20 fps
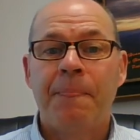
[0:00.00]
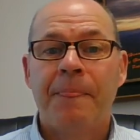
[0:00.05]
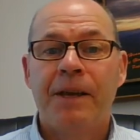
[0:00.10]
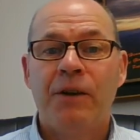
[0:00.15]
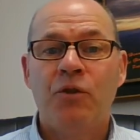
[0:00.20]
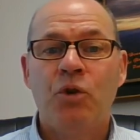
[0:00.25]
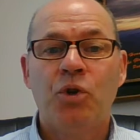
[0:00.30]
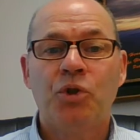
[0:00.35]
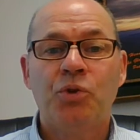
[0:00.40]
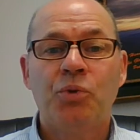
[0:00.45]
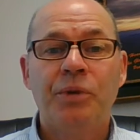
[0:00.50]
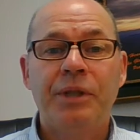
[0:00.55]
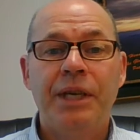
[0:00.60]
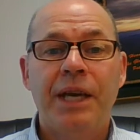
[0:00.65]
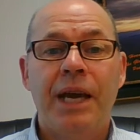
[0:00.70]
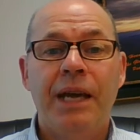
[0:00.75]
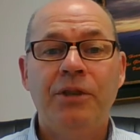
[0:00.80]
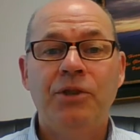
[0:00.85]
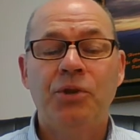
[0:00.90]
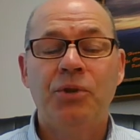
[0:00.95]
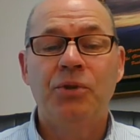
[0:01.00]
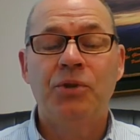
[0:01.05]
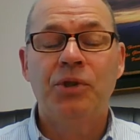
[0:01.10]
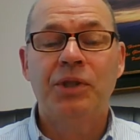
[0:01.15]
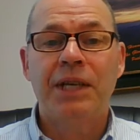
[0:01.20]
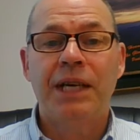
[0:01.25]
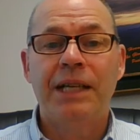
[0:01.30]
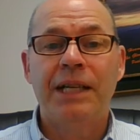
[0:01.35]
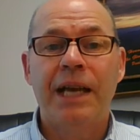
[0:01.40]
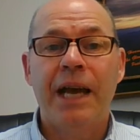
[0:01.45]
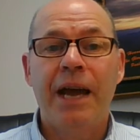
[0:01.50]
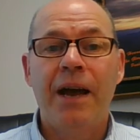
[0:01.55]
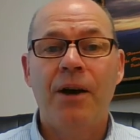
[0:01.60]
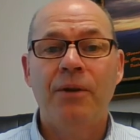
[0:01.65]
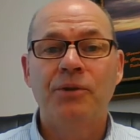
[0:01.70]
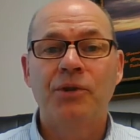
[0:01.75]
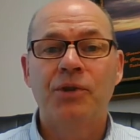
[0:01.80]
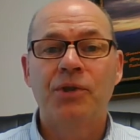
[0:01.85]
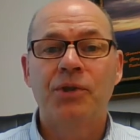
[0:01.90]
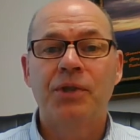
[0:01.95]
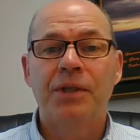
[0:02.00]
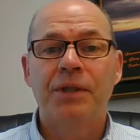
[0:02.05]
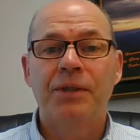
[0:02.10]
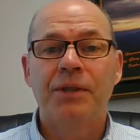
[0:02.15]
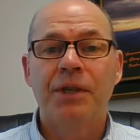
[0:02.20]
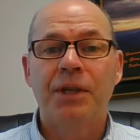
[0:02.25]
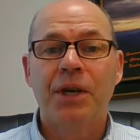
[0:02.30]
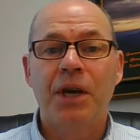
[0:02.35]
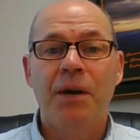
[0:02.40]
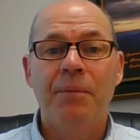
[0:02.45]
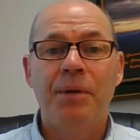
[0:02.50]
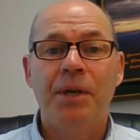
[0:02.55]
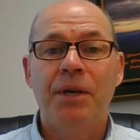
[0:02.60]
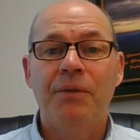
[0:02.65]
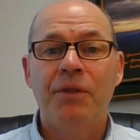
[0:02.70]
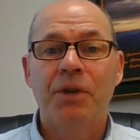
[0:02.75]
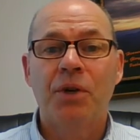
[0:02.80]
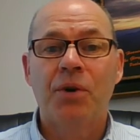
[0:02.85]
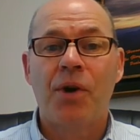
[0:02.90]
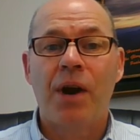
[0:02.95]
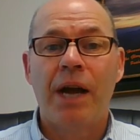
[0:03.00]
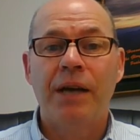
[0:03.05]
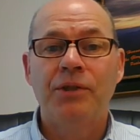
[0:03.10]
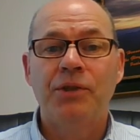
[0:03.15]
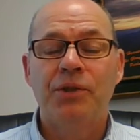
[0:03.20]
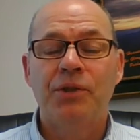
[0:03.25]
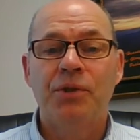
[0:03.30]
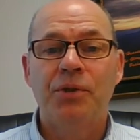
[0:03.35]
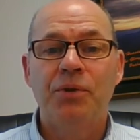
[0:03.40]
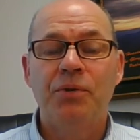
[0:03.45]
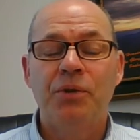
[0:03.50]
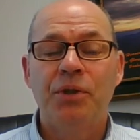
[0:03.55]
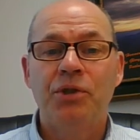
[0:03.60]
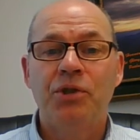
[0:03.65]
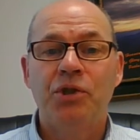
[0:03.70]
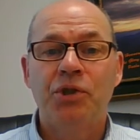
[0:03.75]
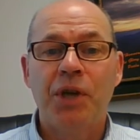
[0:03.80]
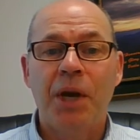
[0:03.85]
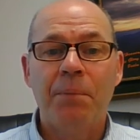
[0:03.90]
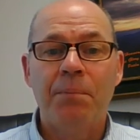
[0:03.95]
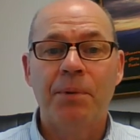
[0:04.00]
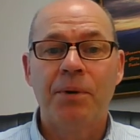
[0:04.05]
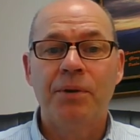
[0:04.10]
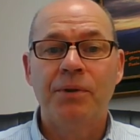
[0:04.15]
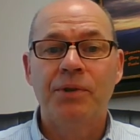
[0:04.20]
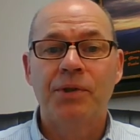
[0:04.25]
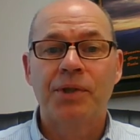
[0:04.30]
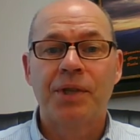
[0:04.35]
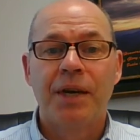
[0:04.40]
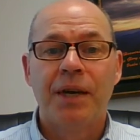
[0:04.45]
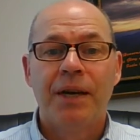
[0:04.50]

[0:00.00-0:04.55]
Of course, when the angels announced the coming of the Christ to the shepherds,